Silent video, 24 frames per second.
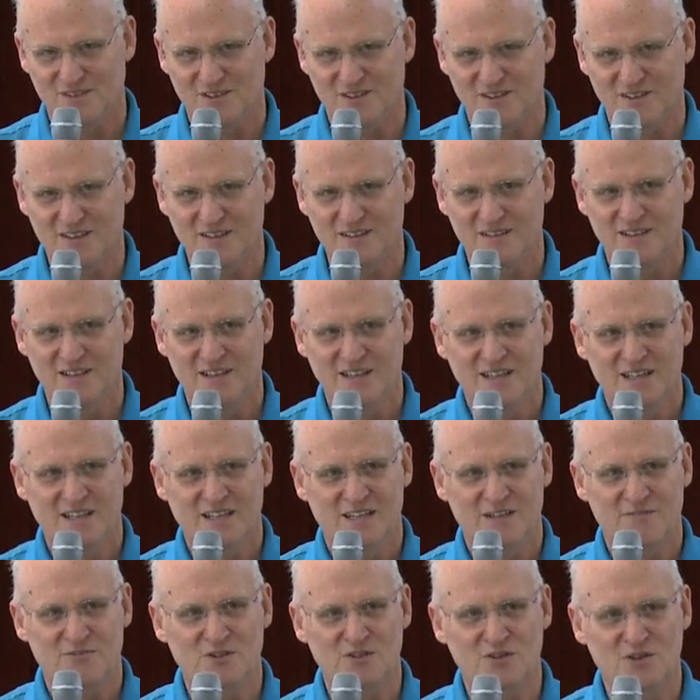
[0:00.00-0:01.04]
Right?
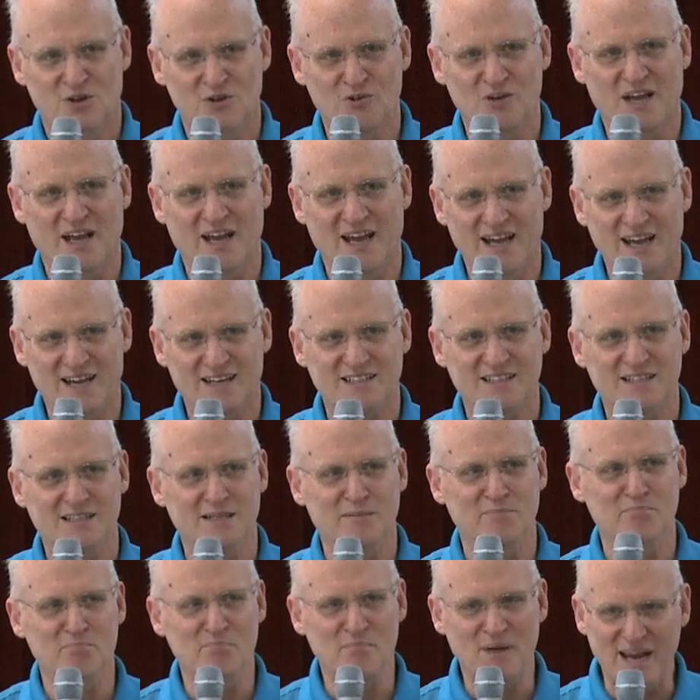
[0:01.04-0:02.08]
If you don't act in
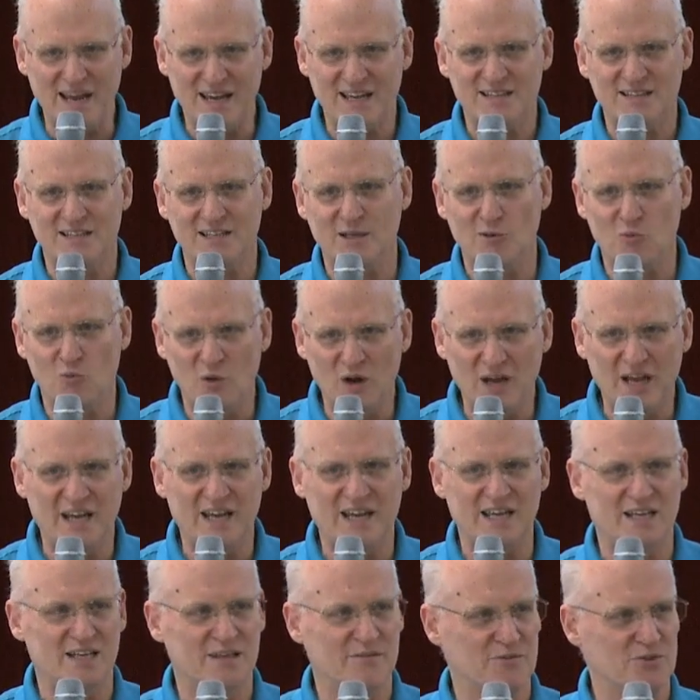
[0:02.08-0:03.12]
a manly
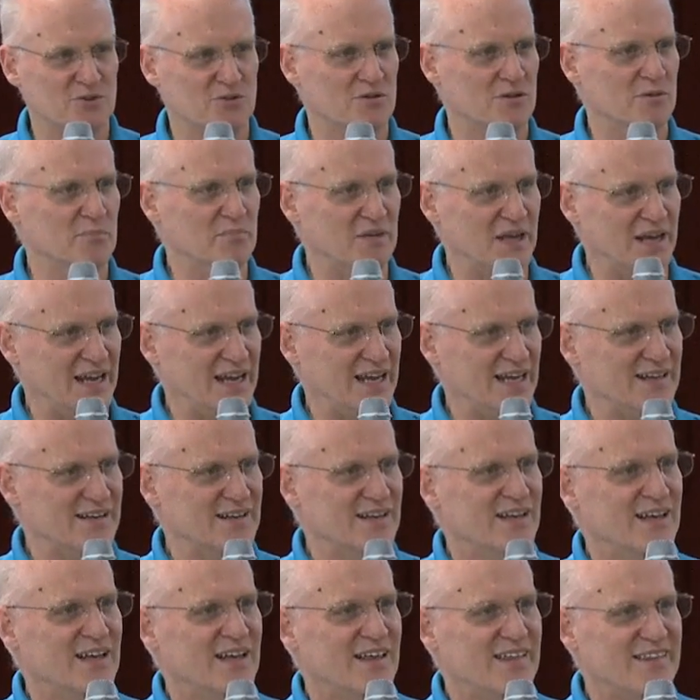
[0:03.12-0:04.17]
way if you're a
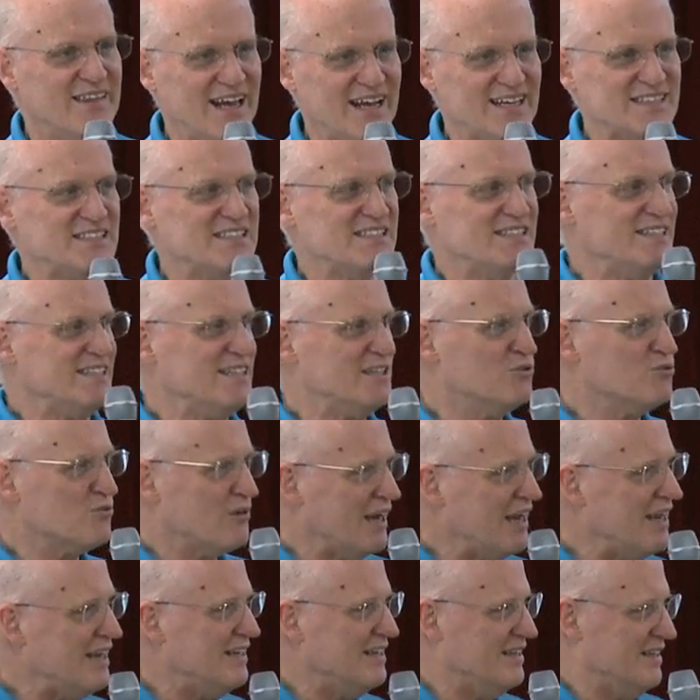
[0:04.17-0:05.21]
man, that's
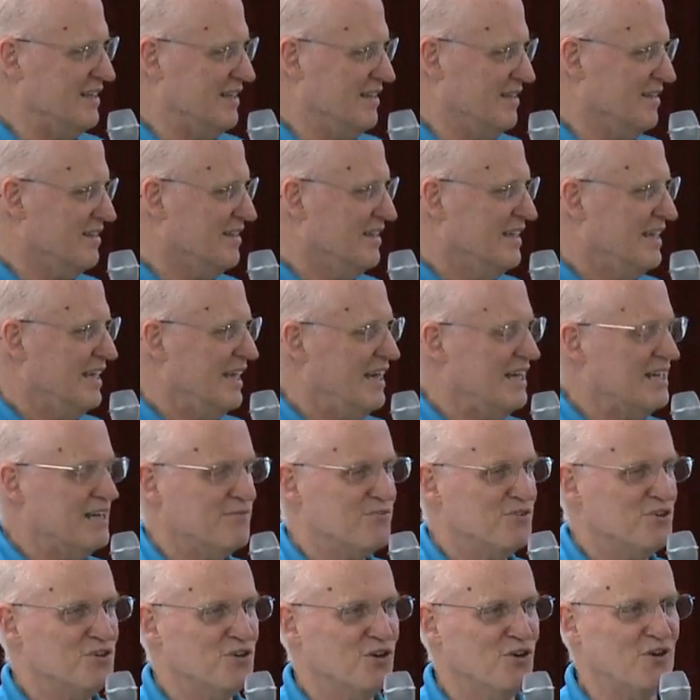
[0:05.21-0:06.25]
degrading. And
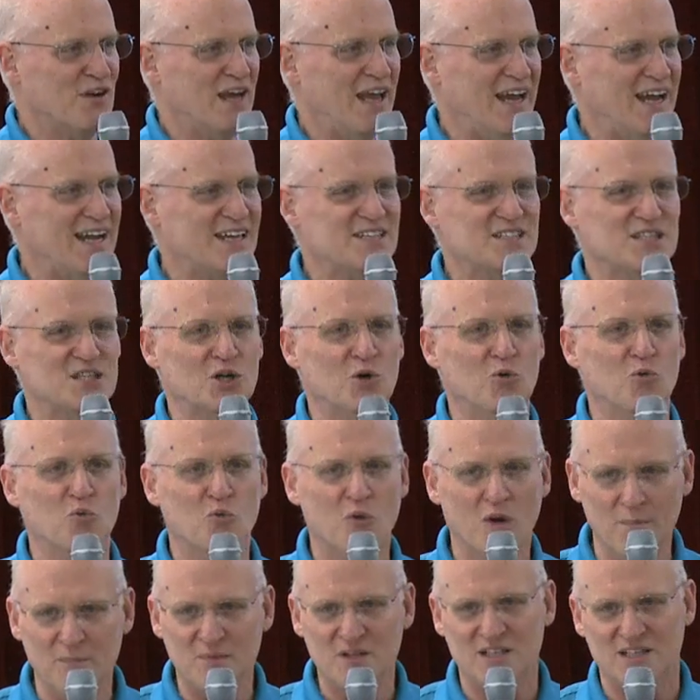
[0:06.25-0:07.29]
if you don't act in a
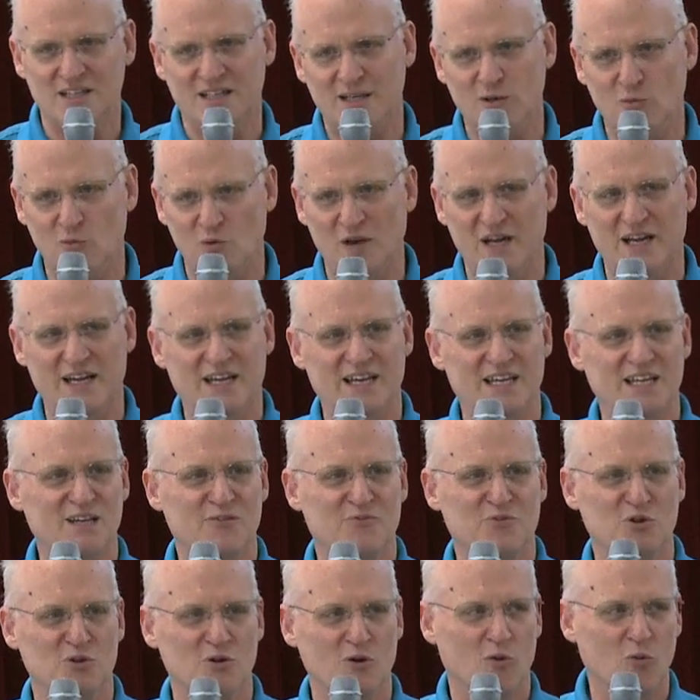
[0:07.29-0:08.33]
womanly way
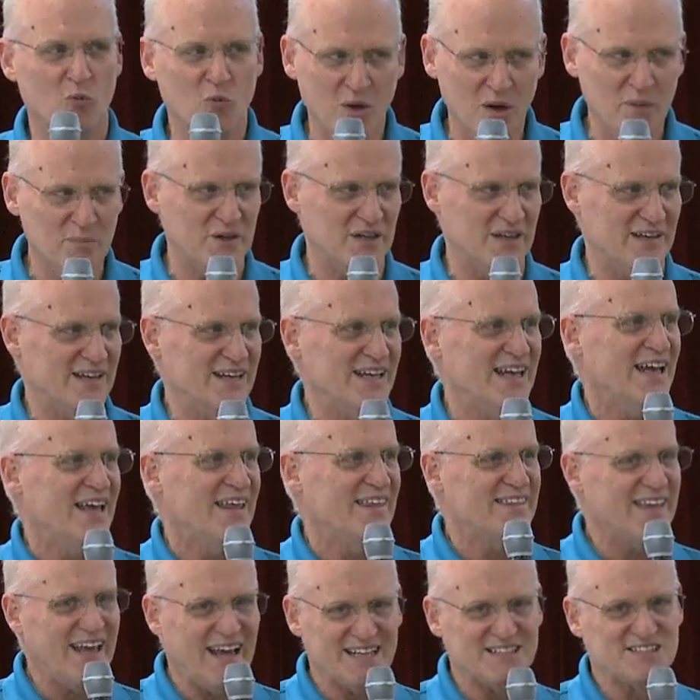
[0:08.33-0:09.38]
if you're a woman,
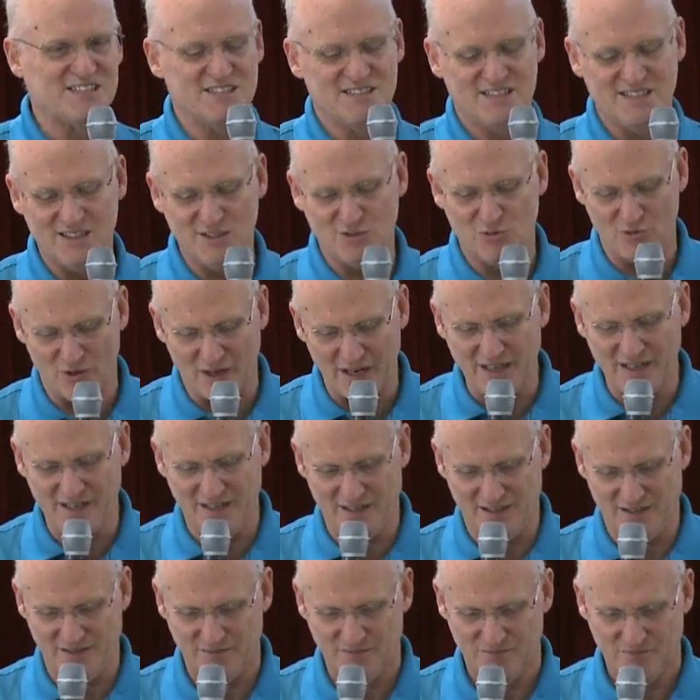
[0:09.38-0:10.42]
that's
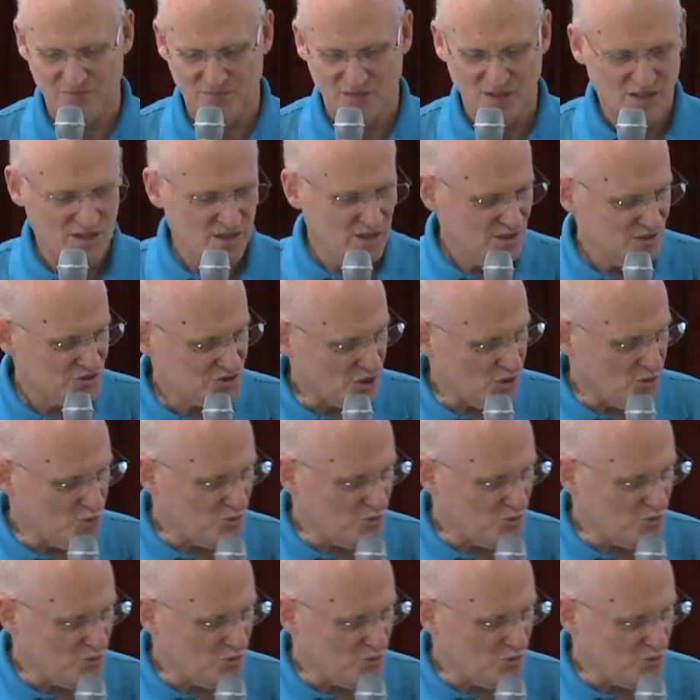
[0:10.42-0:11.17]
degrading. So